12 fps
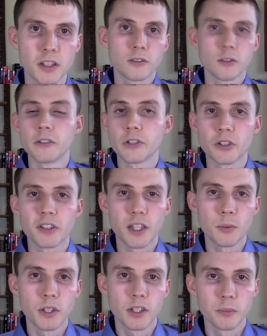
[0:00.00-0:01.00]
or if you're
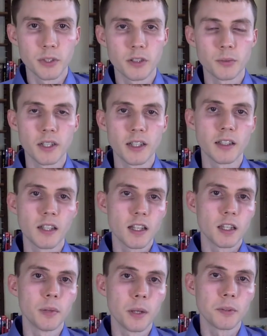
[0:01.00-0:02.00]
somewhere in between,
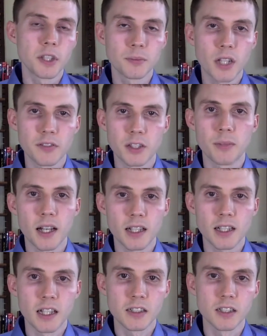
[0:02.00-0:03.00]
the Publishing Profits
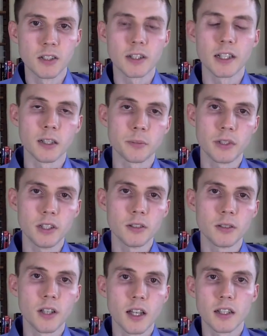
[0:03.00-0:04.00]
Podcast show can help you